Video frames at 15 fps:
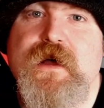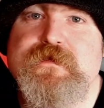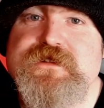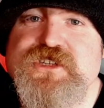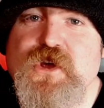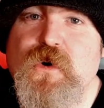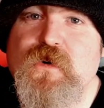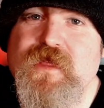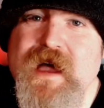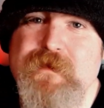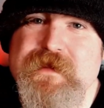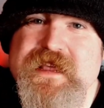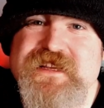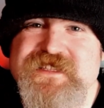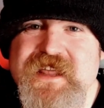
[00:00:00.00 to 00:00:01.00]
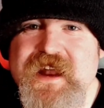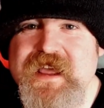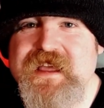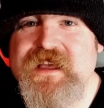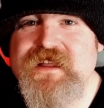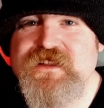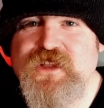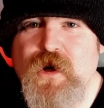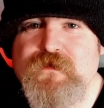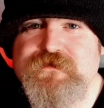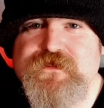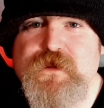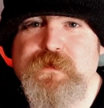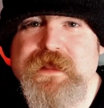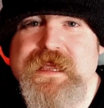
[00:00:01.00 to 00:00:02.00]
So that means that I could
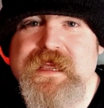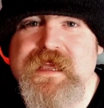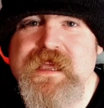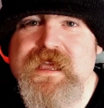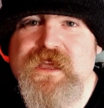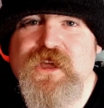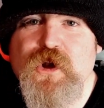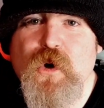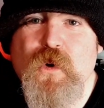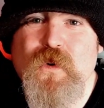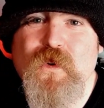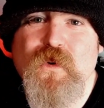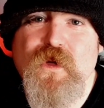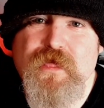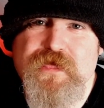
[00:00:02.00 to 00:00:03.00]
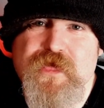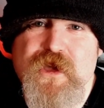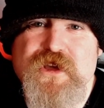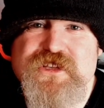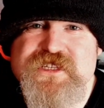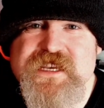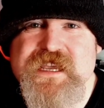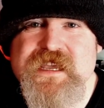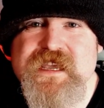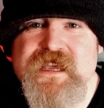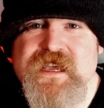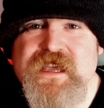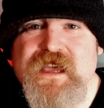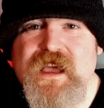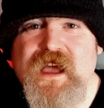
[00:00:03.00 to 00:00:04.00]
comfortably grow 30
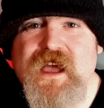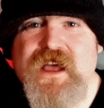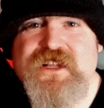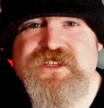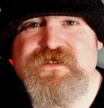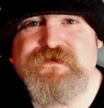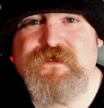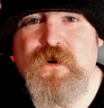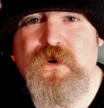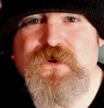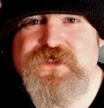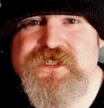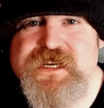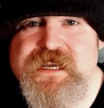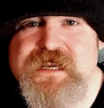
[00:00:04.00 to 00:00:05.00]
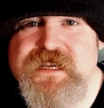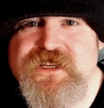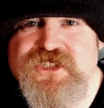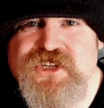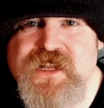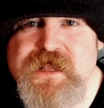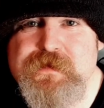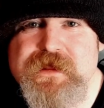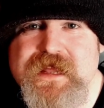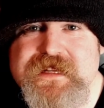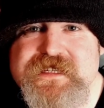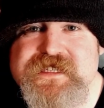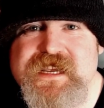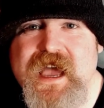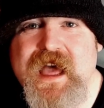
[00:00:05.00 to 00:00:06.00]
to 40 chilli
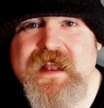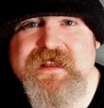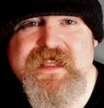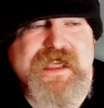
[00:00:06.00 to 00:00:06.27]
plants and